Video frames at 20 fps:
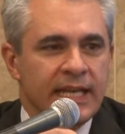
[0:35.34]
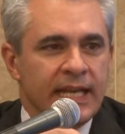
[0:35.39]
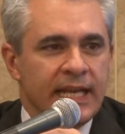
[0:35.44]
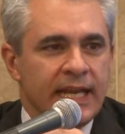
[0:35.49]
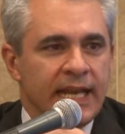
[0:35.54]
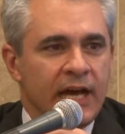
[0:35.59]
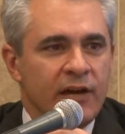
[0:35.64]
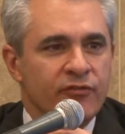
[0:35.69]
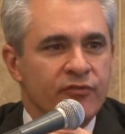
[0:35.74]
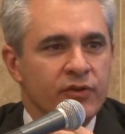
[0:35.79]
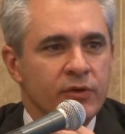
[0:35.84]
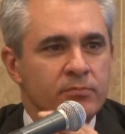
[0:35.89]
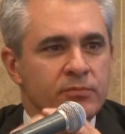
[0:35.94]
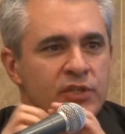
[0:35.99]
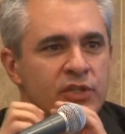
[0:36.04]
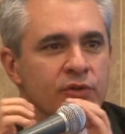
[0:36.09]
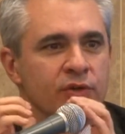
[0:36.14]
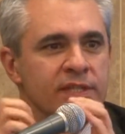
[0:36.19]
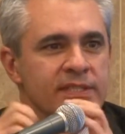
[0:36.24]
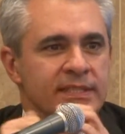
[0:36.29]
Now, from
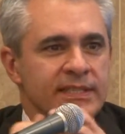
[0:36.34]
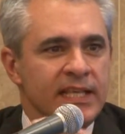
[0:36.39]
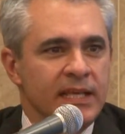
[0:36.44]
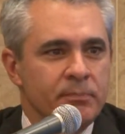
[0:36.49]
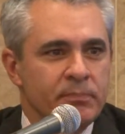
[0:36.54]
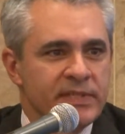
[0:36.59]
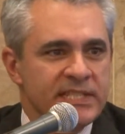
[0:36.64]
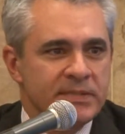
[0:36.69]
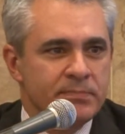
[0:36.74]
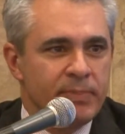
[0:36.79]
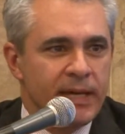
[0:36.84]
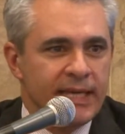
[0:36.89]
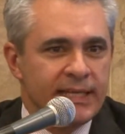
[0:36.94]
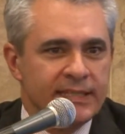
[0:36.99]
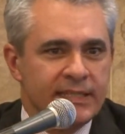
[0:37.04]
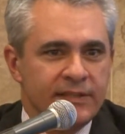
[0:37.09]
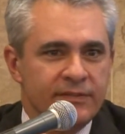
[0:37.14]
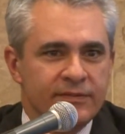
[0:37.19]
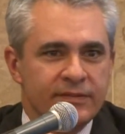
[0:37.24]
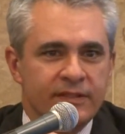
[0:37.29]
the O E C D
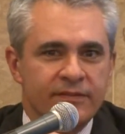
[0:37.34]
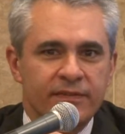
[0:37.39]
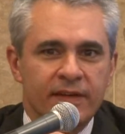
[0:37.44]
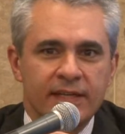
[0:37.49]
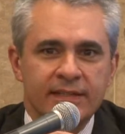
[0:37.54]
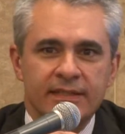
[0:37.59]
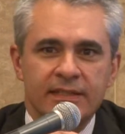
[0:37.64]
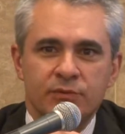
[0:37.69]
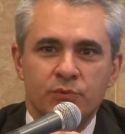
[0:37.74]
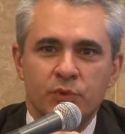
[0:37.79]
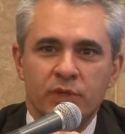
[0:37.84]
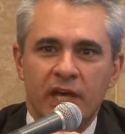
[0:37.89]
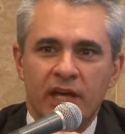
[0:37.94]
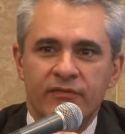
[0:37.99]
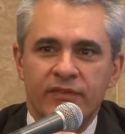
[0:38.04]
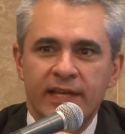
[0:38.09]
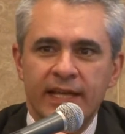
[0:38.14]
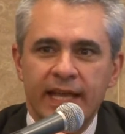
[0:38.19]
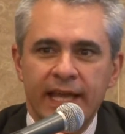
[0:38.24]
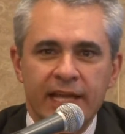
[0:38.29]
perspective, the fact that we have
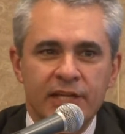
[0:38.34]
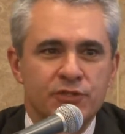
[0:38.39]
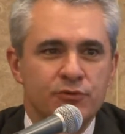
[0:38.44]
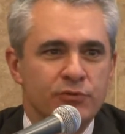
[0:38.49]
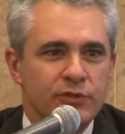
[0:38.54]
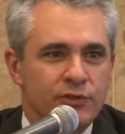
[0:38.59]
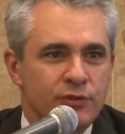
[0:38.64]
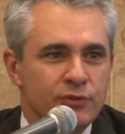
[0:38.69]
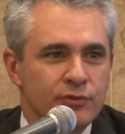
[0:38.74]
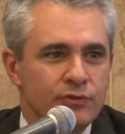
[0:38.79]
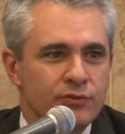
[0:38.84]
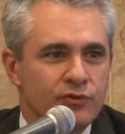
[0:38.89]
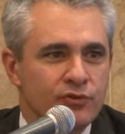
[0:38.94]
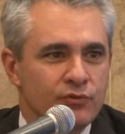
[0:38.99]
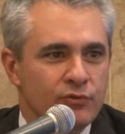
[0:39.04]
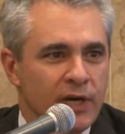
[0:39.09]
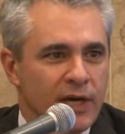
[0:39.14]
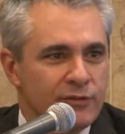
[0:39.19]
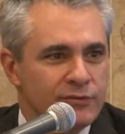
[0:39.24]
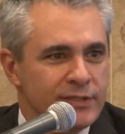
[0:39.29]
engaged with you
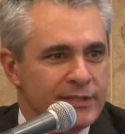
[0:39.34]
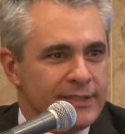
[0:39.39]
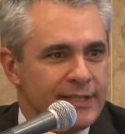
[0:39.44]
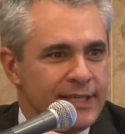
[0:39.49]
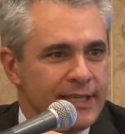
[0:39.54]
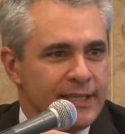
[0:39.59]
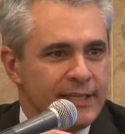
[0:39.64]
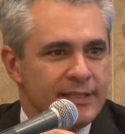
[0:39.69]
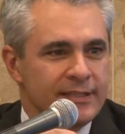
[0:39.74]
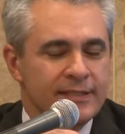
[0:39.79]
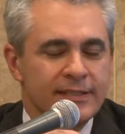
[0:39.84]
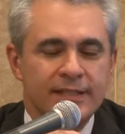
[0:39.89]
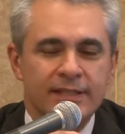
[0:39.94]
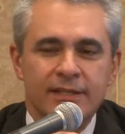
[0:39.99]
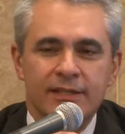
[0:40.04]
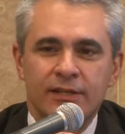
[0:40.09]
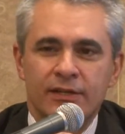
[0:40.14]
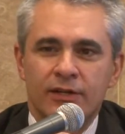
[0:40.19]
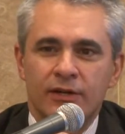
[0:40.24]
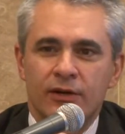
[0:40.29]
throughout the day
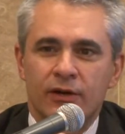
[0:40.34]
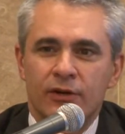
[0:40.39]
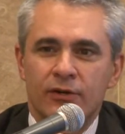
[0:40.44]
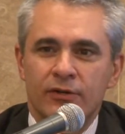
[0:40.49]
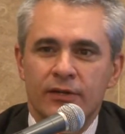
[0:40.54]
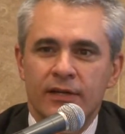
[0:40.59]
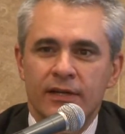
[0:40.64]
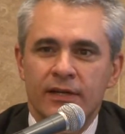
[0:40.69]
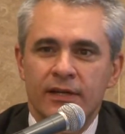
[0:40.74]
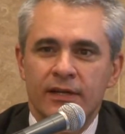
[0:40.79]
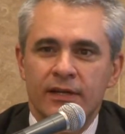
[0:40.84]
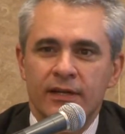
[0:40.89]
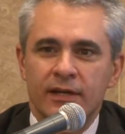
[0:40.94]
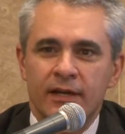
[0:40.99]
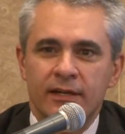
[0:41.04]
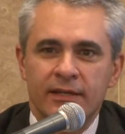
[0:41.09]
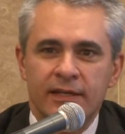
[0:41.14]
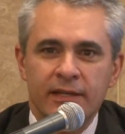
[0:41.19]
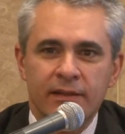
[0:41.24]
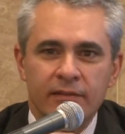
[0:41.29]
on uh,
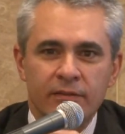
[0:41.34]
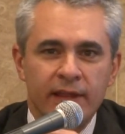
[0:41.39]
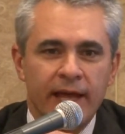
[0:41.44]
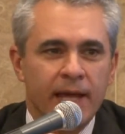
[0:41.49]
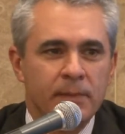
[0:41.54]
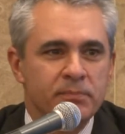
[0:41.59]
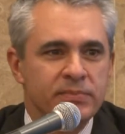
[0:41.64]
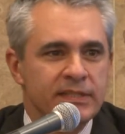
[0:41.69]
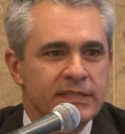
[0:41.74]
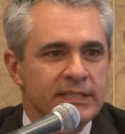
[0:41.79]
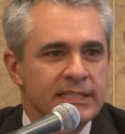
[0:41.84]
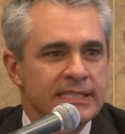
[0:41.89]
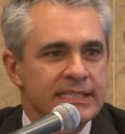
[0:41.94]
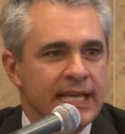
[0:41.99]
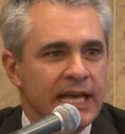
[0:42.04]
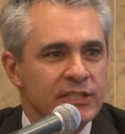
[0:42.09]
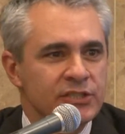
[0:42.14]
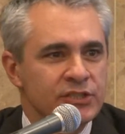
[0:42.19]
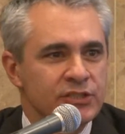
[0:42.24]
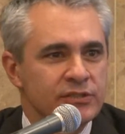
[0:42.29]
an in-depth
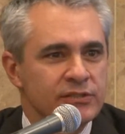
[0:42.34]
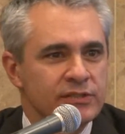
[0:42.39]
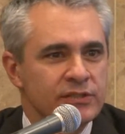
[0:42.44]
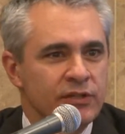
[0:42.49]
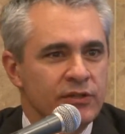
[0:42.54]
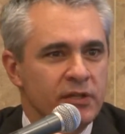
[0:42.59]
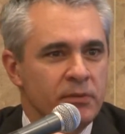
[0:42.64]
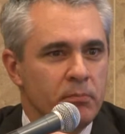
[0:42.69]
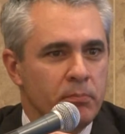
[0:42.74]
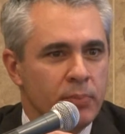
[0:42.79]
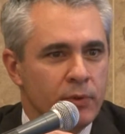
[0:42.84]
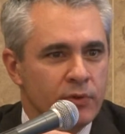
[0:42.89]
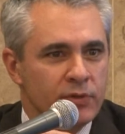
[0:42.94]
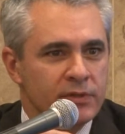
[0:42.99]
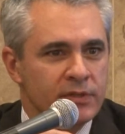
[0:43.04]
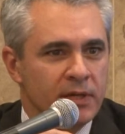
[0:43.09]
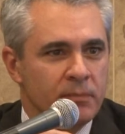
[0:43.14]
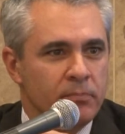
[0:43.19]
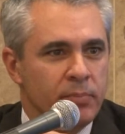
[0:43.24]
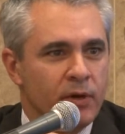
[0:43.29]
discussions on
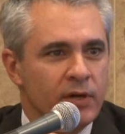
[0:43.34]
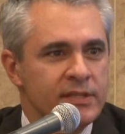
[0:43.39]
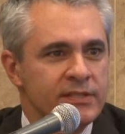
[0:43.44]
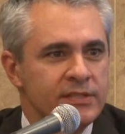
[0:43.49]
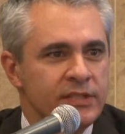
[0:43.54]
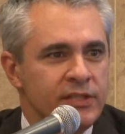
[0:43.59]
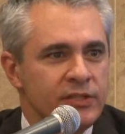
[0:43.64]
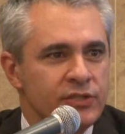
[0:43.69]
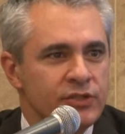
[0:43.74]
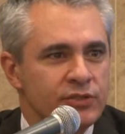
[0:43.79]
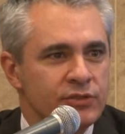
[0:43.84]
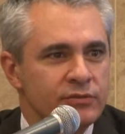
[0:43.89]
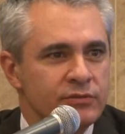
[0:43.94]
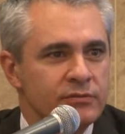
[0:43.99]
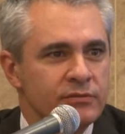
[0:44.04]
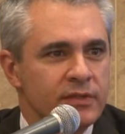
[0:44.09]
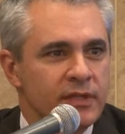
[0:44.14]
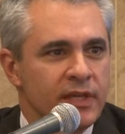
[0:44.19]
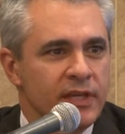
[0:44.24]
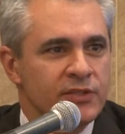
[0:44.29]
important policy
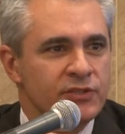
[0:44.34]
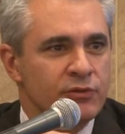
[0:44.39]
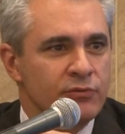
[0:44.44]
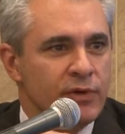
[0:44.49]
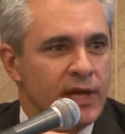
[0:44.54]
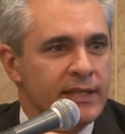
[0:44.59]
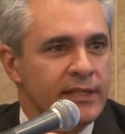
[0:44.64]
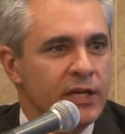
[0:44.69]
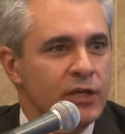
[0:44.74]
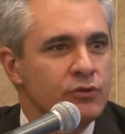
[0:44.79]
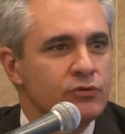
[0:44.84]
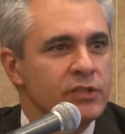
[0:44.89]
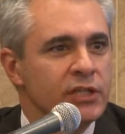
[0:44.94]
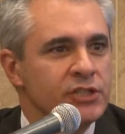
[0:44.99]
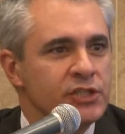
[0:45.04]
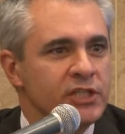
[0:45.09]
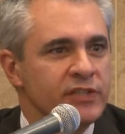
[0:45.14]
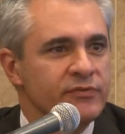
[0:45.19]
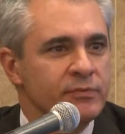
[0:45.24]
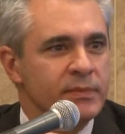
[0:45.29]
issue is already a good
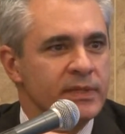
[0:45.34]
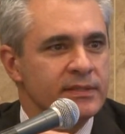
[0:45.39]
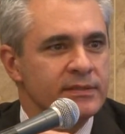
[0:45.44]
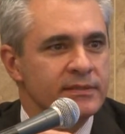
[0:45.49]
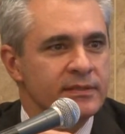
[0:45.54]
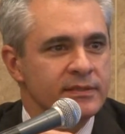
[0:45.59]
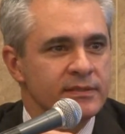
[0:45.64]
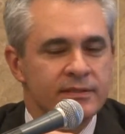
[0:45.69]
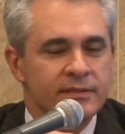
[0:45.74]
achievement.